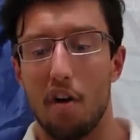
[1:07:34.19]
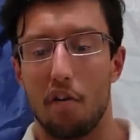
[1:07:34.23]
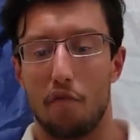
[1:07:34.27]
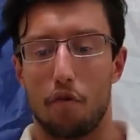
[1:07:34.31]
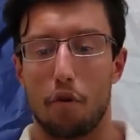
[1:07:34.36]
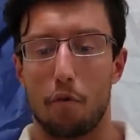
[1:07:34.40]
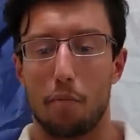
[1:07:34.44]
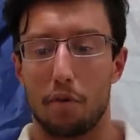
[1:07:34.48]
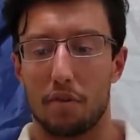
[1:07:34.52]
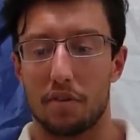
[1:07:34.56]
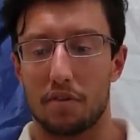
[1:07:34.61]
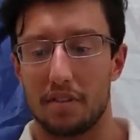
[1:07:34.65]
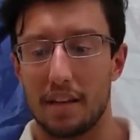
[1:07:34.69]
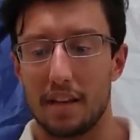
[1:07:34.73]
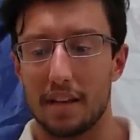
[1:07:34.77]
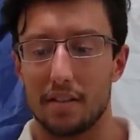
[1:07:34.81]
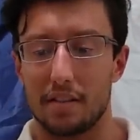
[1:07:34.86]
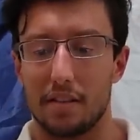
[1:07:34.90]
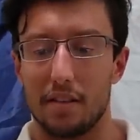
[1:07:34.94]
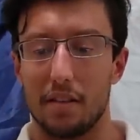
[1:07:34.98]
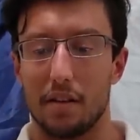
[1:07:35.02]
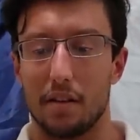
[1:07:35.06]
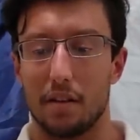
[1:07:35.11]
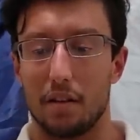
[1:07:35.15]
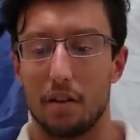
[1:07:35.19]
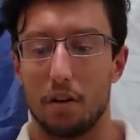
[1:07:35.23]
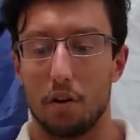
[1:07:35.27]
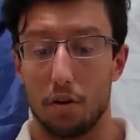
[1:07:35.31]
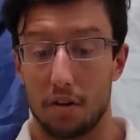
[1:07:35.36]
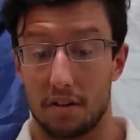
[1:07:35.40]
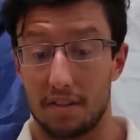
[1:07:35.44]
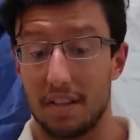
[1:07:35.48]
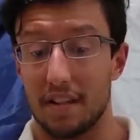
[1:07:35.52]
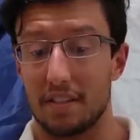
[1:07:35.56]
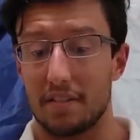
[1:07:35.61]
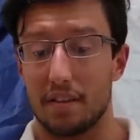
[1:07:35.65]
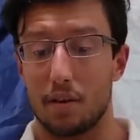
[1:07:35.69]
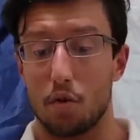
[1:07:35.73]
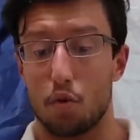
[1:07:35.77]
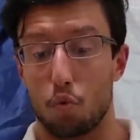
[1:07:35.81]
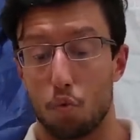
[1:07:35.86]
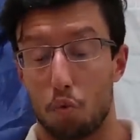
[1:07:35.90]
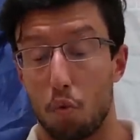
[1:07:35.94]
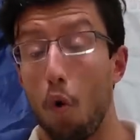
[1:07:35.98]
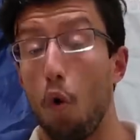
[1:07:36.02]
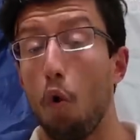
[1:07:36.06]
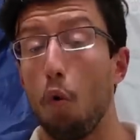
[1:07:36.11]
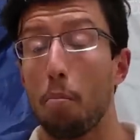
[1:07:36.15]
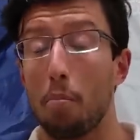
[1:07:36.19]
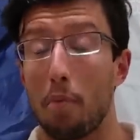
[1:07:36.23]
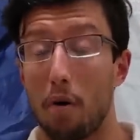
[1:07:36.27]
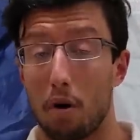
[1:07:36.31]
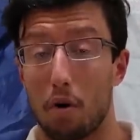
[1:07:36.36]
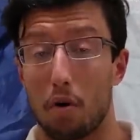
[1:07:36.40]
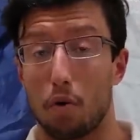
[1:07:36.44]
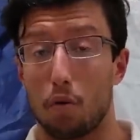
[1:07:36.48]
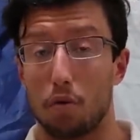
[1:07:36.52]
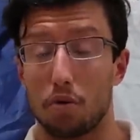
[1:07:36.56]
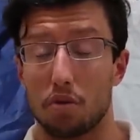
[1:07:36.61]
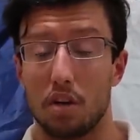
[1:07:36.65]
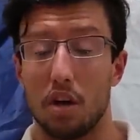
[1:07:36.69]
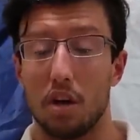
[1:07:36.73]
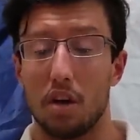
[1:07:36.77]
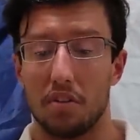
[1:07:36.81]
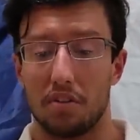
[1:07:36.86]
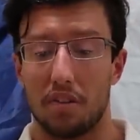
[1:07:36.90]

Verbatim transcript: from accessing, accessing role models